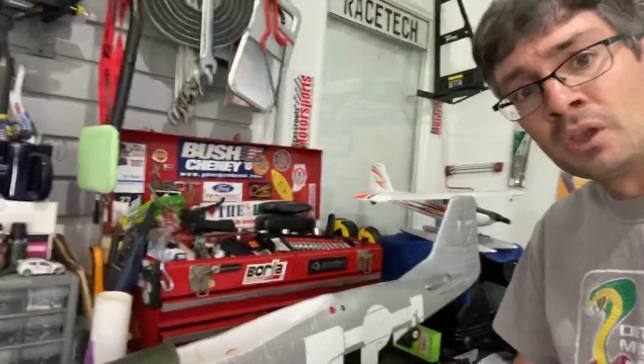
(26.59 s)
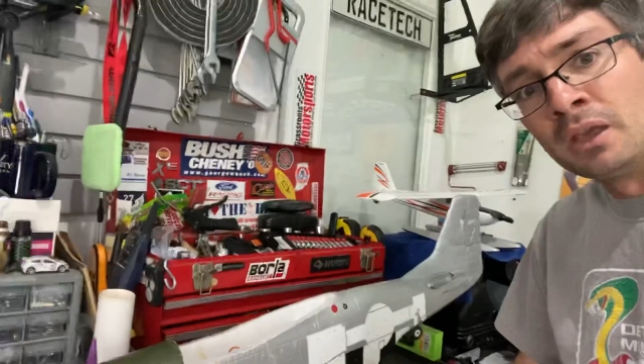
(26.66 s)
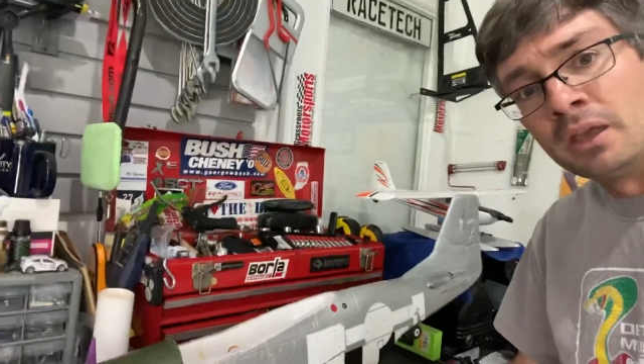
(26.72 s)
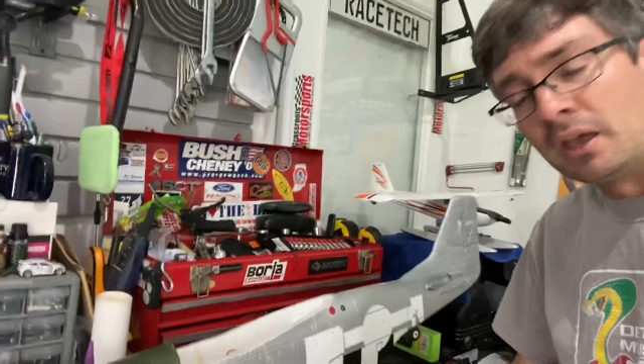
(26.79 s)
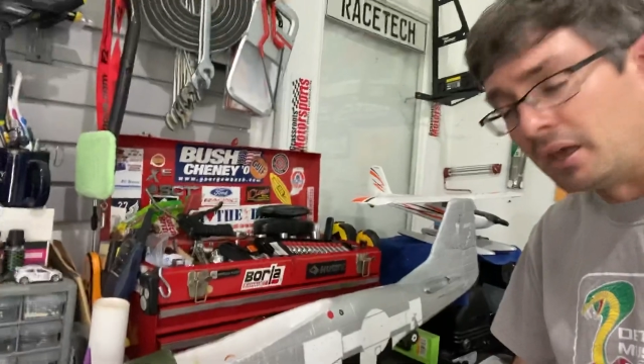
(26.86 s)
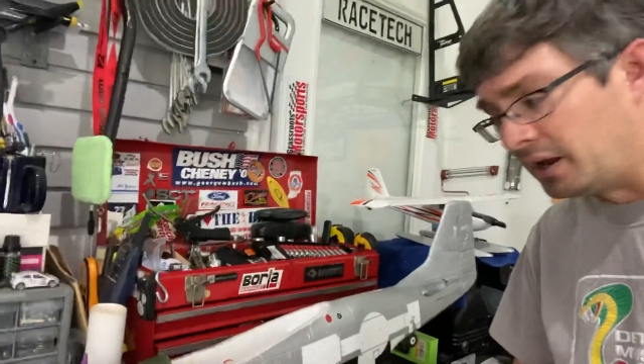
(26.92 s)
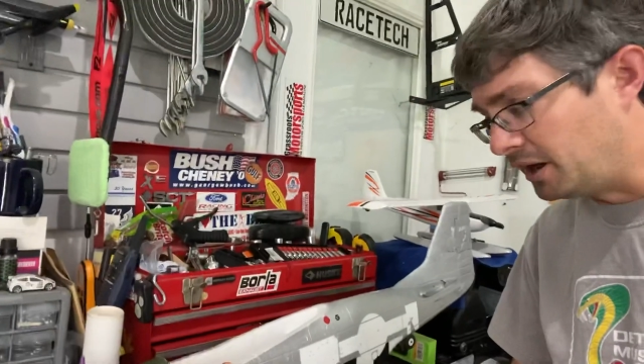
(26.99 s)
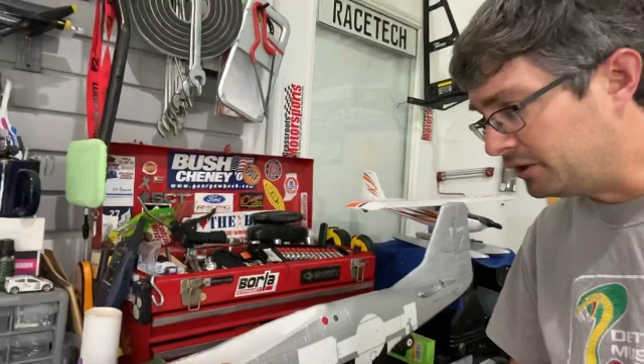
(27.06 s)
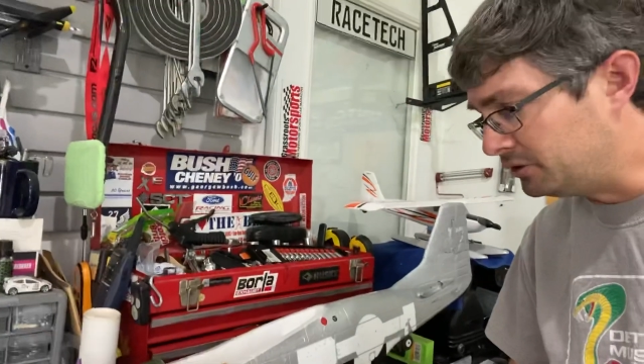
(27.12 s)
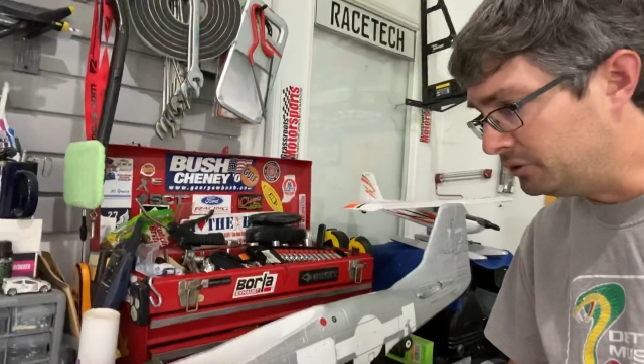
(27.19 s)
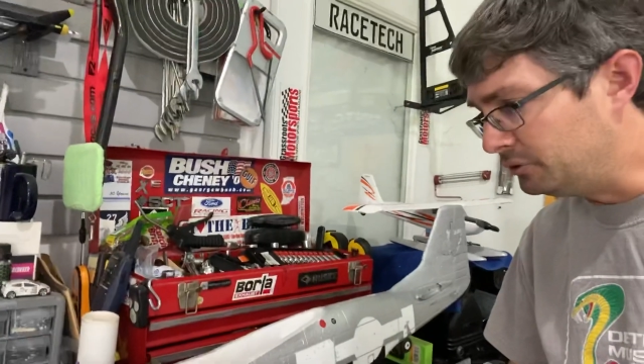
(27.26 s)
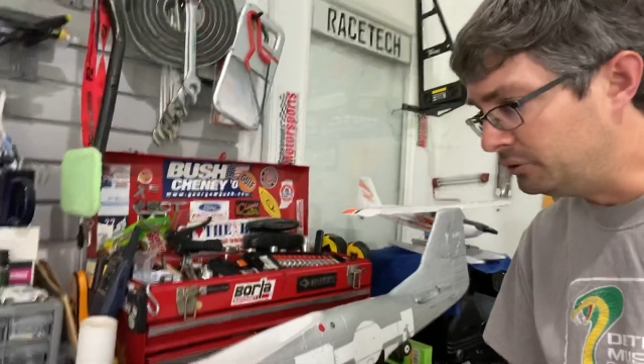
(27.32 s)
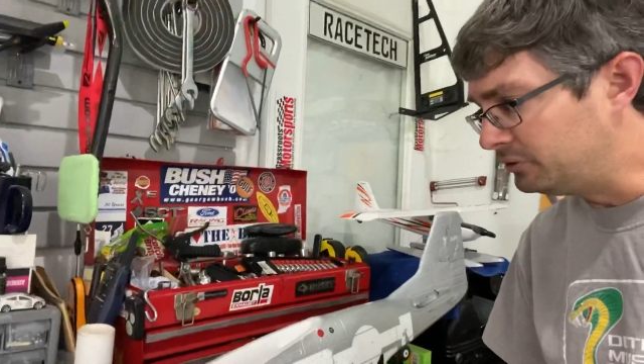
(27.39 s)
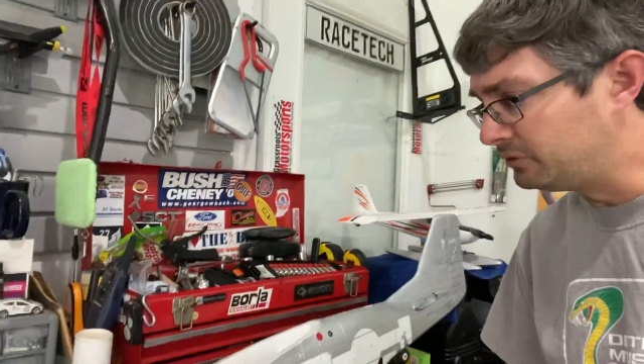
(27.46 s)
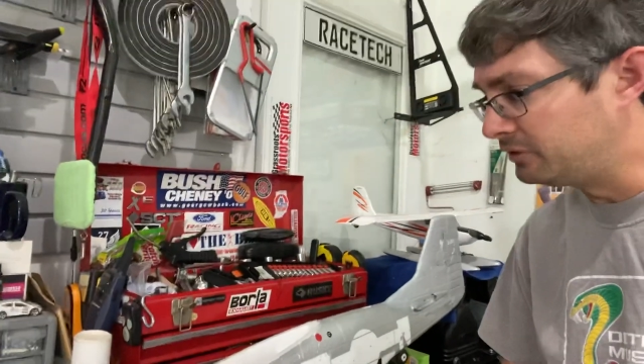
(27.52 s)
And I
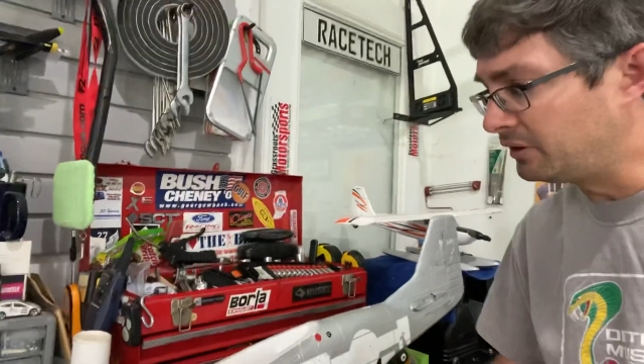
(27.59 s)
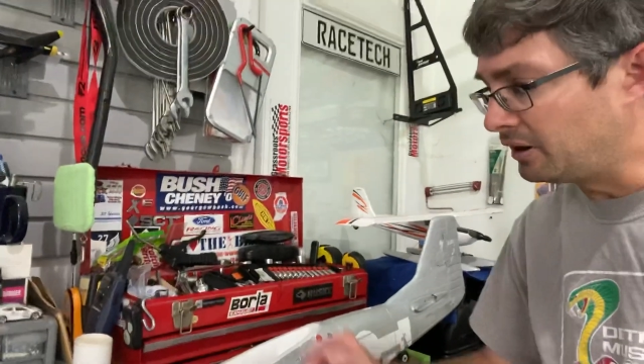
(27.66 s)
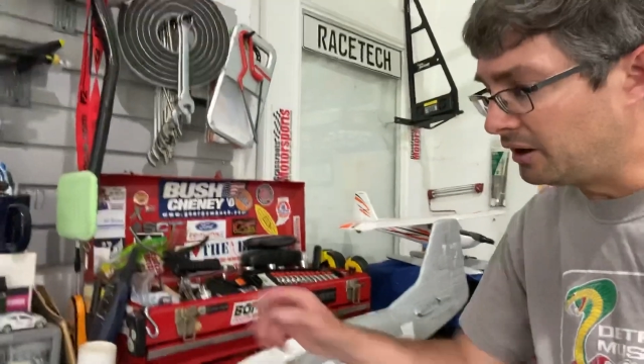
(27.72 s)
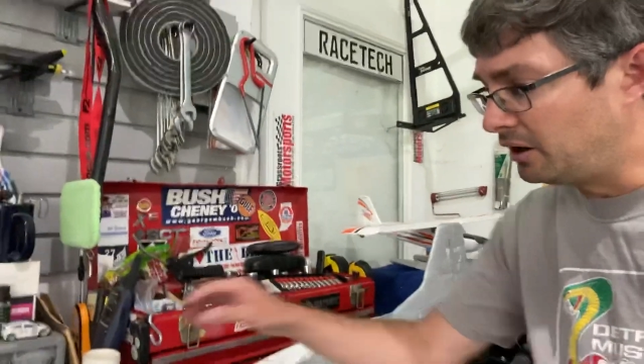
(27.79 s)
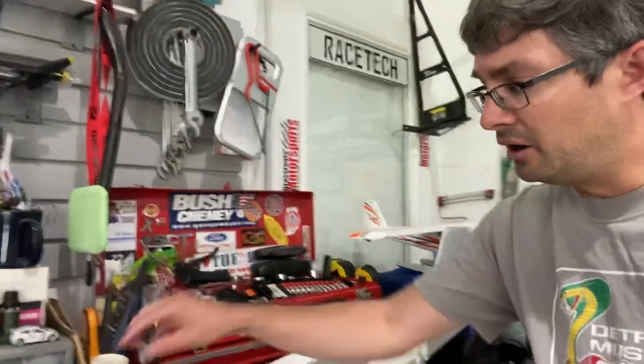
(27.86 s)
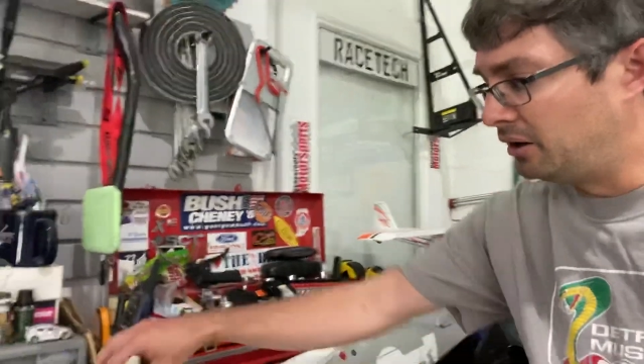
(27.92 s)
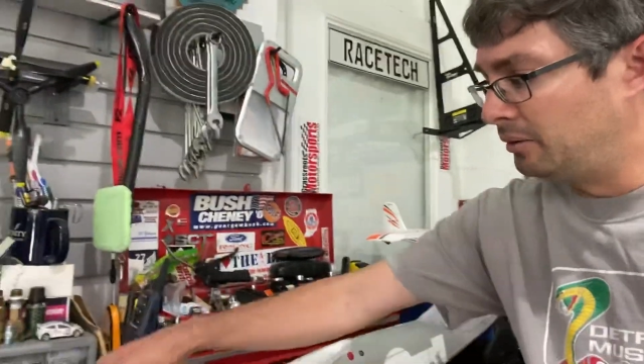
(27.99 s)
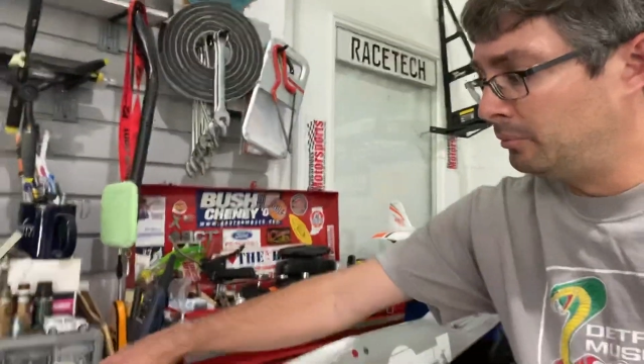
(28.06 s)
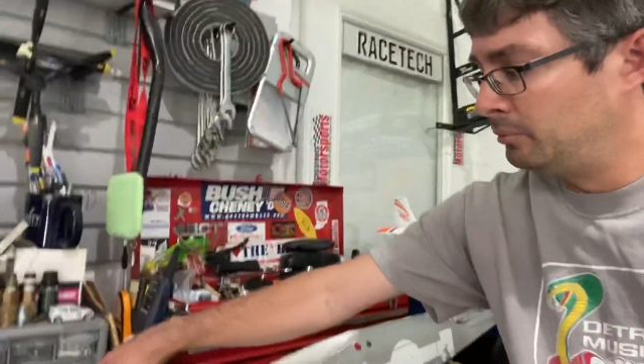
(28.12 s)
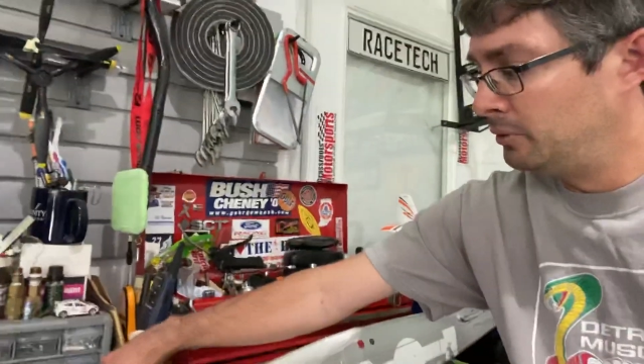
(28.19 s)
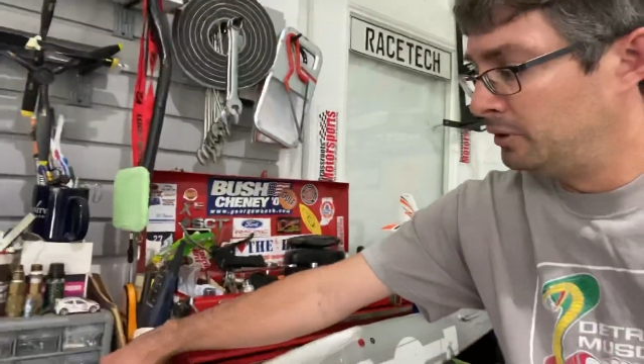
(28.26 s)
used some